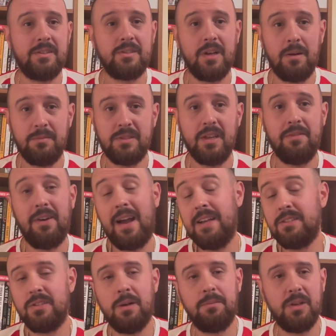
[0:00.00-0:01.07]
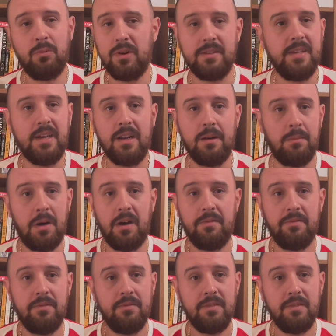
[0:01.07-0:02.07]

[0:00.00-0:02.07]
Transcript: subs. If I had subs, I would have taken him off.